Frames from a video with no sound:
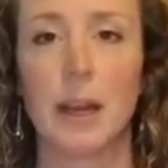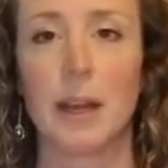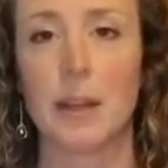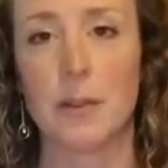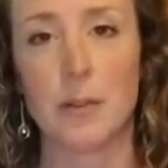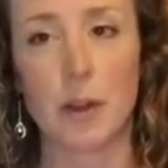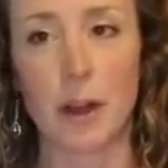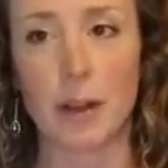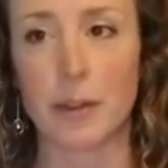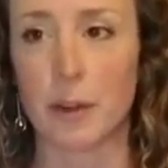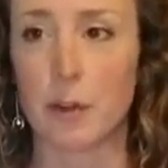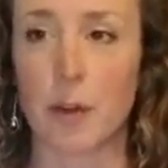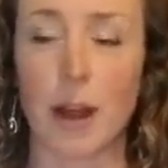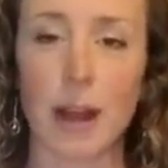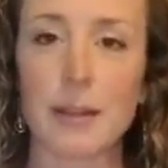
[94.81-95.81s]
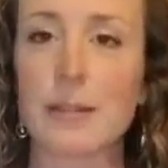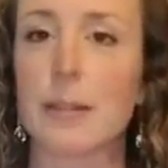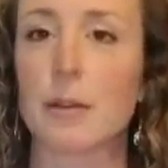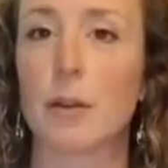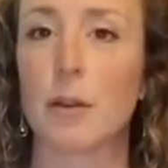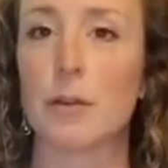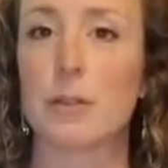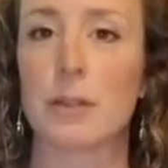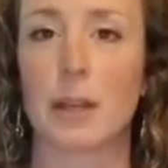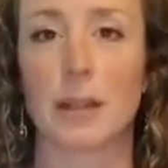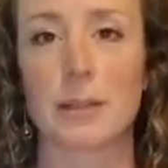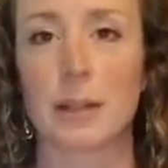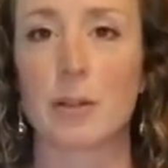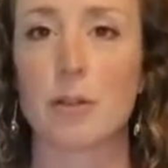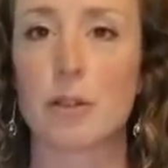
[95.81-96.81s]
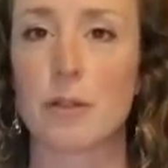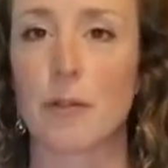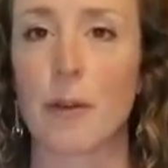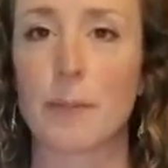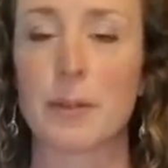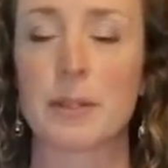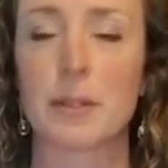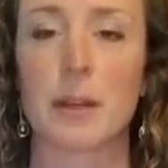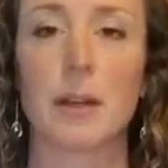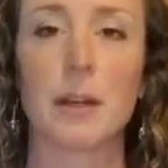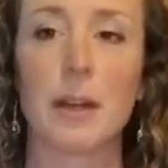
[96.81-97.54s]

you've got the grass that grows that gets energy from the sun,